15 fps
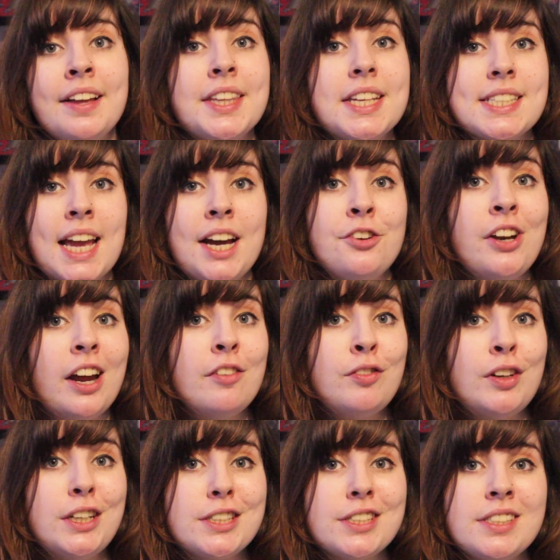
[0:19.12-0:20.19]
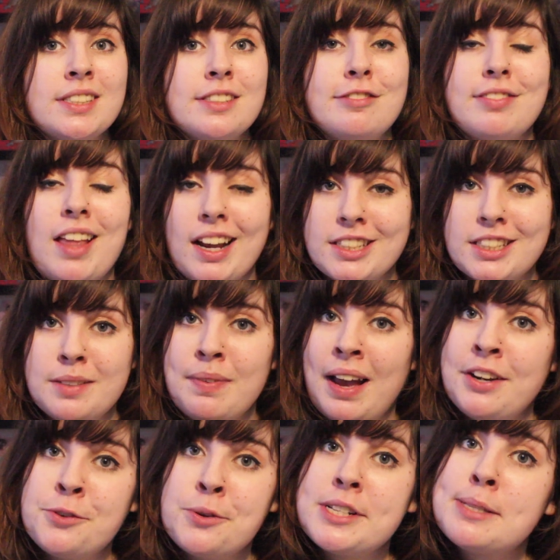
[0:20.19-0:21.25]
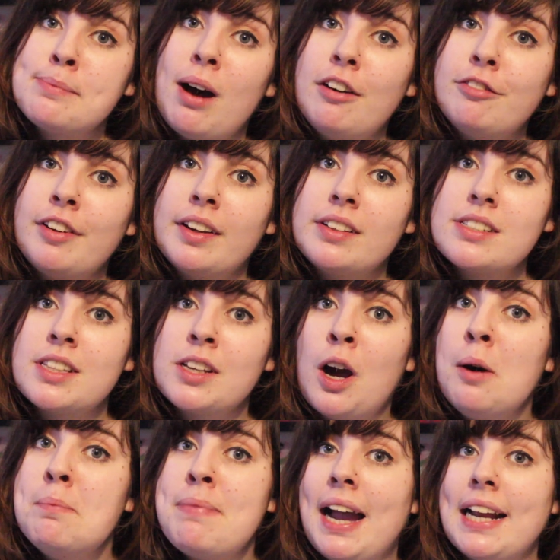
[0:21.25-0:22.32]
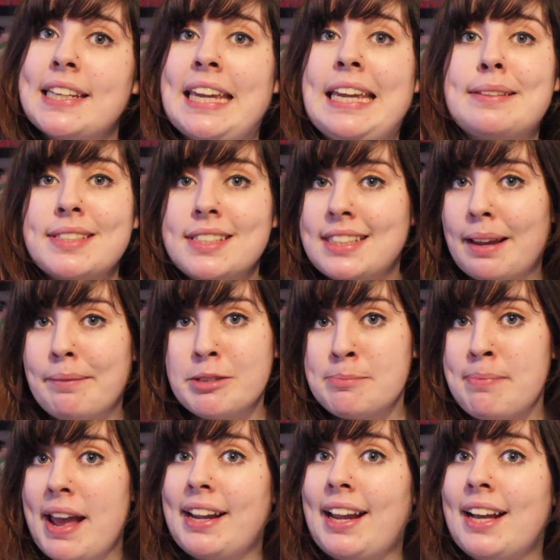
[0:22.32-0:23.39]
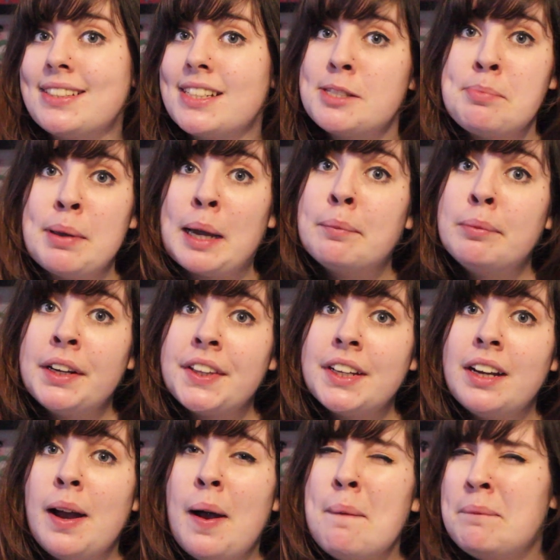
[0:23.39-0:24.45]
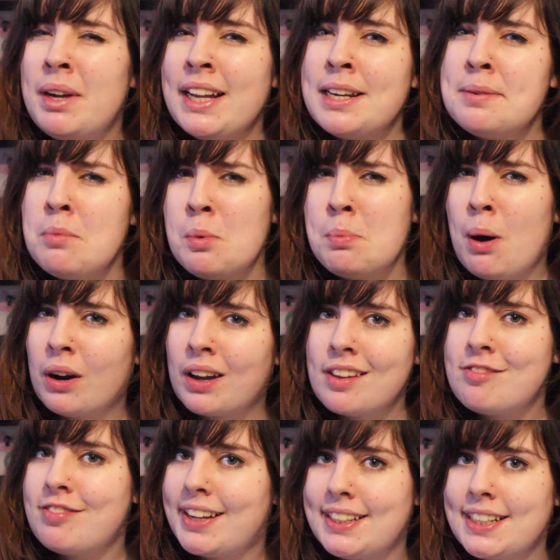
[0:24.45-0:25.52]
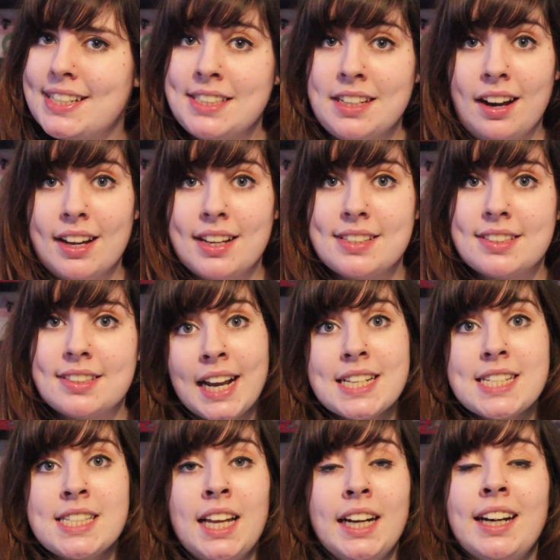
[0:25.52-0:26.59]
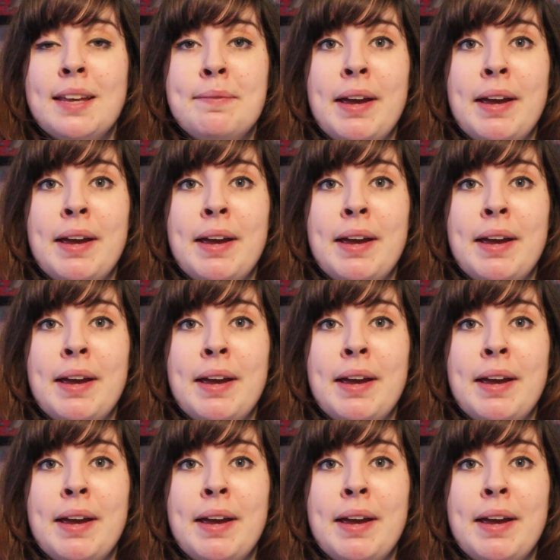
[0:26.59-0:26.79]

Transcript: other scaled down versions of flagship Android smartphones, the Compact keeps the same spec as its bigger brother, but in a more pocket-friendly size. It's slightly